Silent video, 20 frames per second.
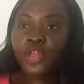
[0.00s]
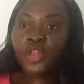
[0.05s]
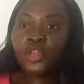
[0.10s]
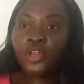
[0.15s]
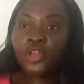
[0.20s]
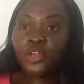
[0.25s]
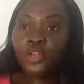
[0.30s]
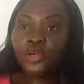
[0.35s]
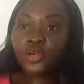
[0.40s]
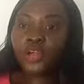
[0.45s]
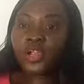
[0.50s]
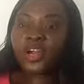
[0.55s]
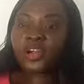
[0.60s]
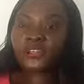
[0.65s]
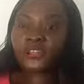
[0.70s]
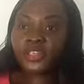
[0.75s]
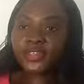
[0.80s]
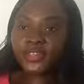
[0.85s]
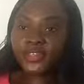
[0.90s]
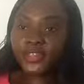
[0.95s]
Look
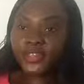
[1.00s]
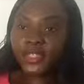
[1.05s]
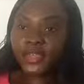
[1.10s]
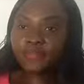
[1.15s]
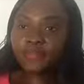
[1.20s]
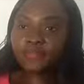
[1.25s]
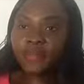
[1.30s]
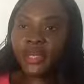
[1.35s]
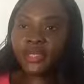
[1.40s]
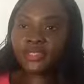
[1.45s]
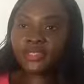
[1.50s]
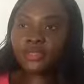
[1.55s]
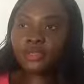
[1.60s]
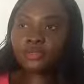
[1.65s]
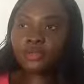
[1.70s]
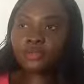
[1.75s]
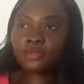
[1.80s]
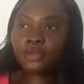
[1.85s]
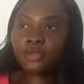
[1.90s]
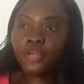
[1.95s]
after your sleep
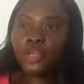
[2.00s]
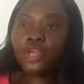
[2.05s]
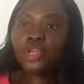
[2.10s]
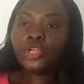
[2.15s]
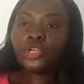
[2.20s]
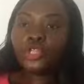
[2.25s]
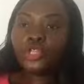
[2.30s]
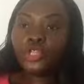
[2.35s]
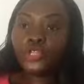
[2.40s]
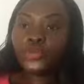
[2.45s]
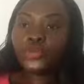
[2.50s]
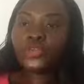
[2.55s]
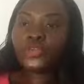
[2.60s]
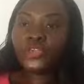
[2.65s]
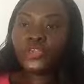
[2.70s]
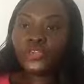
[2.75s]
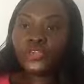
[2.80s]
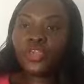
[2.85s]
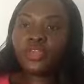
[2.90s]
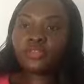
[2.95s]
pattern. Do
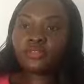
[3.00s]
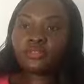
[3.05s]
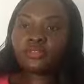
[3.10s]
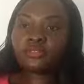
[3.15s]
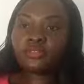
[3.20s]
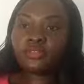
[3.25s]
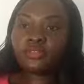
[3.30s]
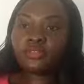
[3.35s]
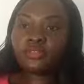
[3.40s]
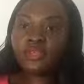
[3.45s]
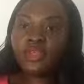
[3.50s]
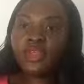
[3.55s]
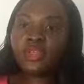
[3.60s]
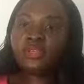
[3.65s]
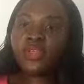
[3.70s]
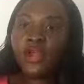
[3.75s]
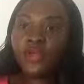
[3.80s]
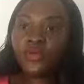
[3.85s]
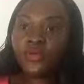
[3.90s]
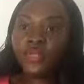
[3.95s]
things
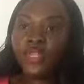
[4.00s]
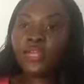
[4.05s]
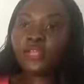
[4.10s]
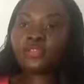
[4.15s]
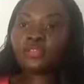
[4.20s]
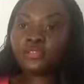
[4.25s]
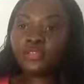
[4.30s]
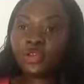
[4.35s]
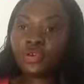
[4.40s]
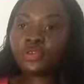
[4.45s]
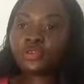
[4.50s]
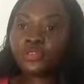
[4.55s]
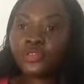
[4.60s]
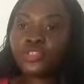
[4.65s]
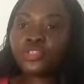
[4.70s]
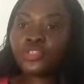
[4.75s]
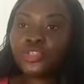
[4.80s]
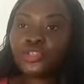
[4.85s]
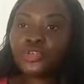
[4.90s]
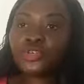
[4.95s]
that will
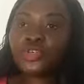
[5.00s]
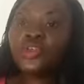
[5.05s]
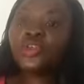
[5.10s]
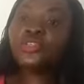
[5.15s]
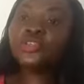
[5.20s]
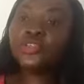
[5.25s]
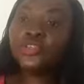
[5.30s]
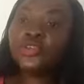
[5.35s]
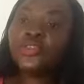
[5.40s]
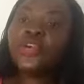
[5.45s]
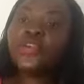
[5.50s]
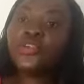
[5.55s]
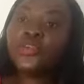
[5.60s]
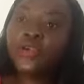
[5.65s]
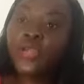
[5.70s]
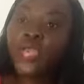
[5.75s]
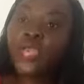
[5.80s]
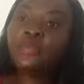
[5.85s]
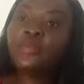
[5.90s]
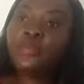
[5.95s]
exhaust you so that you're
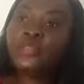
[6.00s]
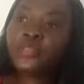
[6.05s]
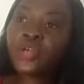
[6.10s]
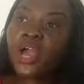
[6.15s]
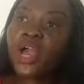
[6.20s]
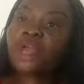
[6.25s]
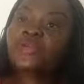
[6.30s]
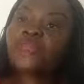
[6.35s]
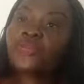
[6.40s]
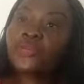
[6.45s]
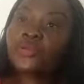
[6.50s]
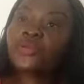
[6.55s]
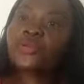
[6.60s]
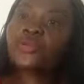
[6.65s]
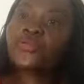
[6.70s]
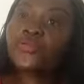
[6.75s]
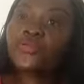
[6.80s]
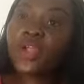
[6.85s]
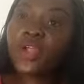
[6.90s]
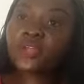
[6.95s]
able to have a
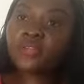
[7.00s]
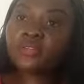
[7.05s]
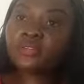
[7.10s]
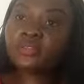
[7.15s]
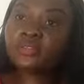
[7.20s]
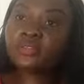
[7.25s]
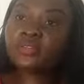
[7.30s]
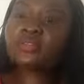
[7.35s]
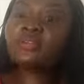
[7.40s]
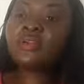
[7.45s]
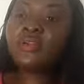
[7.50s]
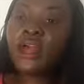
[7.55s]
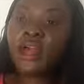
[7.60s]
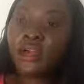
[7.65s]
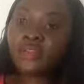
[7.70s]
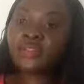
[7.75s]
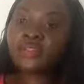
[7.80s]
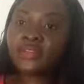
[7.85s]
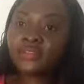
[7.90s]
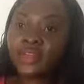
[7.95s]
good rest
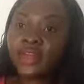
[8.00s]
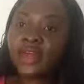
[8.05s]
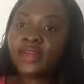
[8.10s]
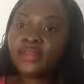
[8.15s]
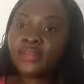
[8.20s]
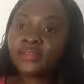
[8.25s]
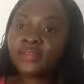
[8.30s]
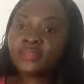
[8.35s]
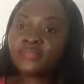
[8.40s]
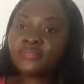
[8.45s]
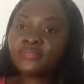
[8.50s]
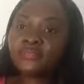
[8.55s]
at night.